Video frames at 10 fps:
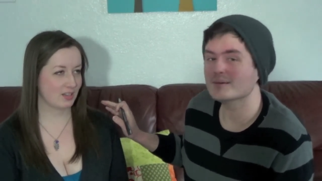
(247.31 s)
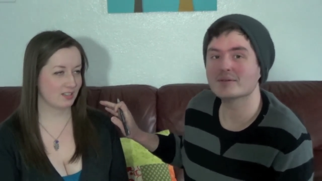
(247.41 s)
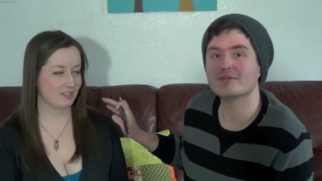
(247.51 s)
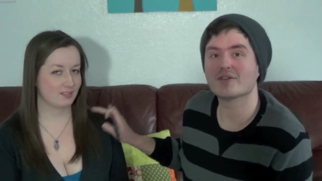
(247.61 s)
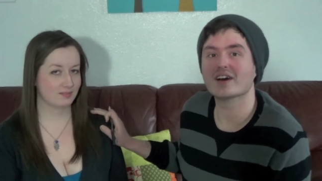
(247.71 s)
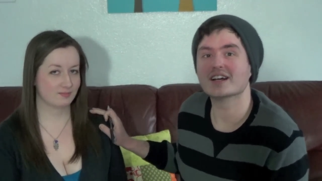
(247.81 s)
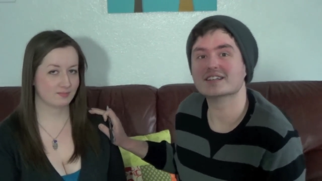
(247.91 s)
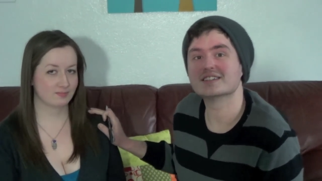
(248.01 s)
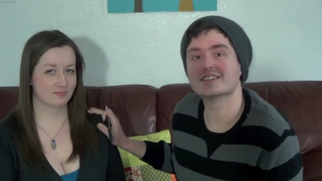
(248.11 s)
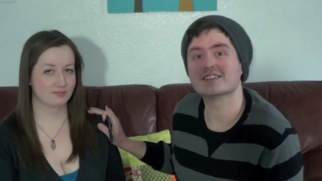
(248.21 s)
Speaker 1: okay. I'm
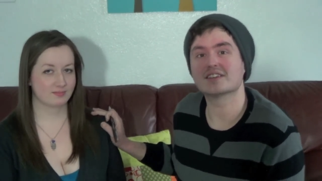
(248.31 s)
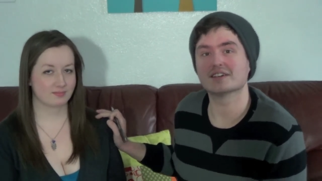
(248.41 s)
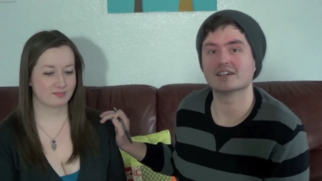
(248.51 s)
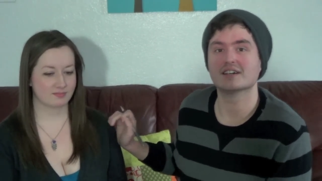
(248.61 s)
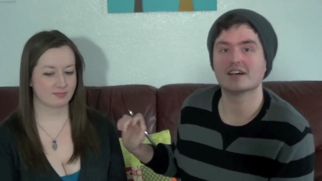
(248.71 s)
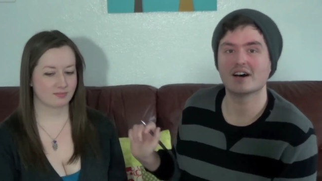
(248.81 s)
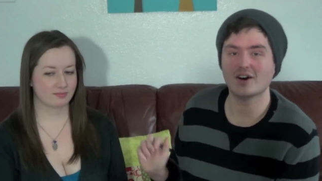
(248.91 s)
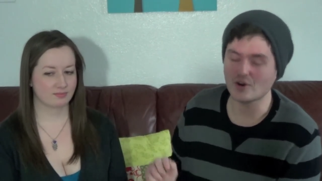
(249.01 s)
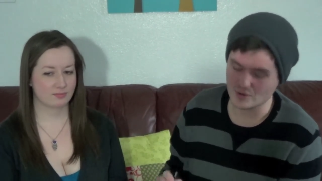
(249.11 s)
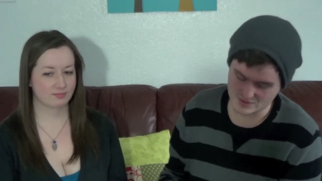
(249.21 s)
afraid that
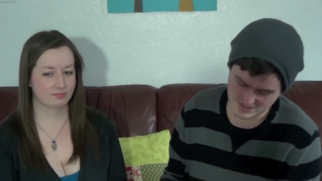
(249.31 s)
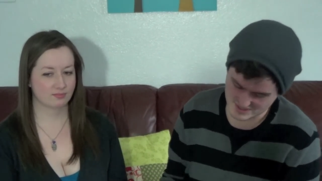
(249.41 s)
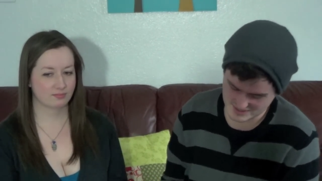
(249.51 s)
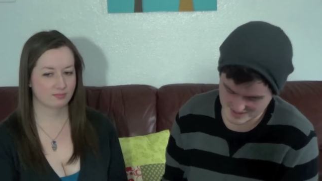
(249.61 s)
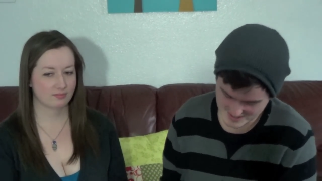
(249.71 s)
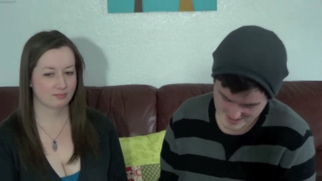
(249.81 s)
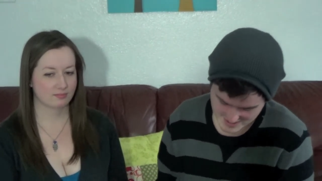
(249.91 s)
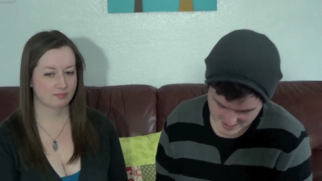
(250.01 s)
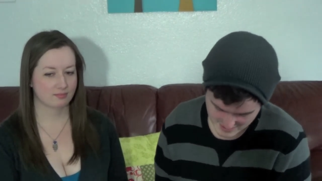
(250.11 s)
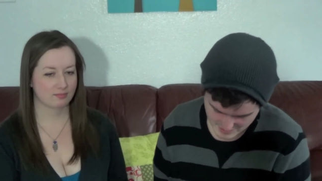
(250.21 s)
old
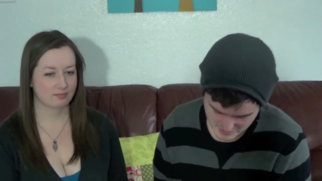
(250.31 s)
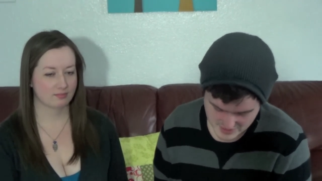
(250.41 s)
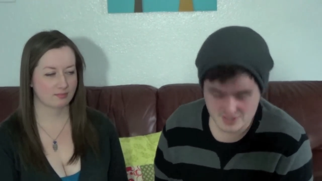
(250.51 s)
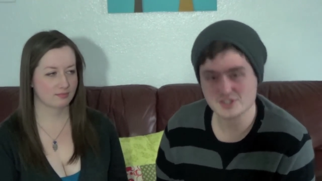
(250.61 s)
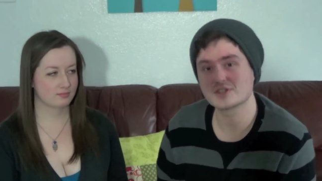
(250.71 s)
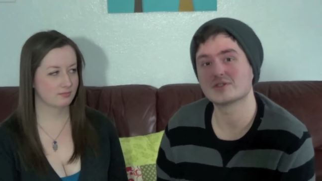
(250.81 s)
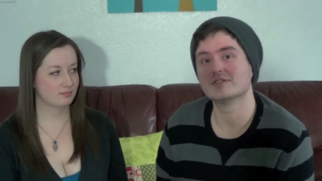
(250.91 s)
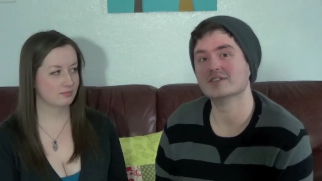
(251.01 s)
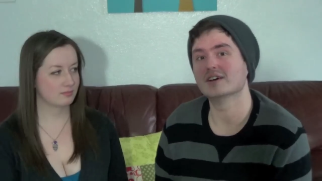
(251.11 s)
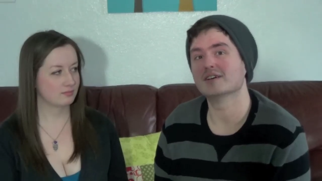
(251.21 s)
Lucas
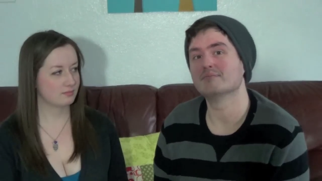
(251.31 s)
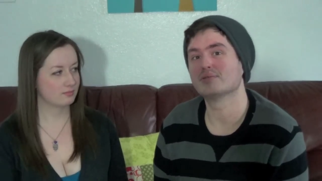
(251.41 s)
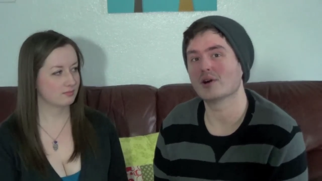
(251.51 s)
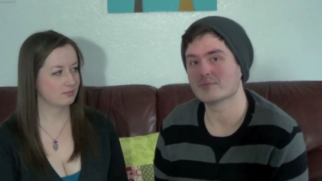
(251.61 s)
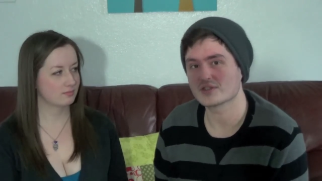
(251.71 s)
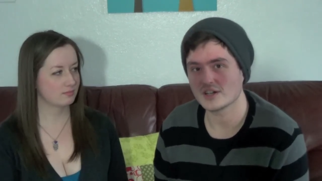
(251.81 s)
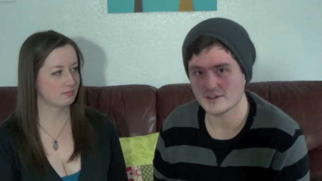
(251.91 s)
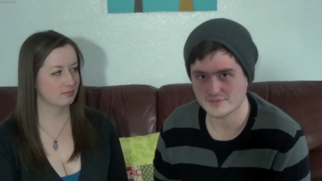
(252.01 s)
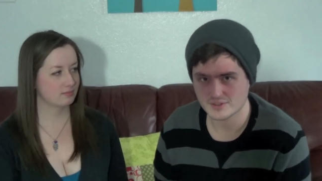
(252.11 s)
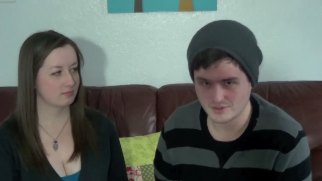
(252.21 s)
uh, prop
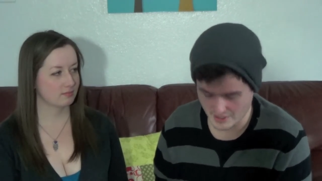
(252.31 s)
shaft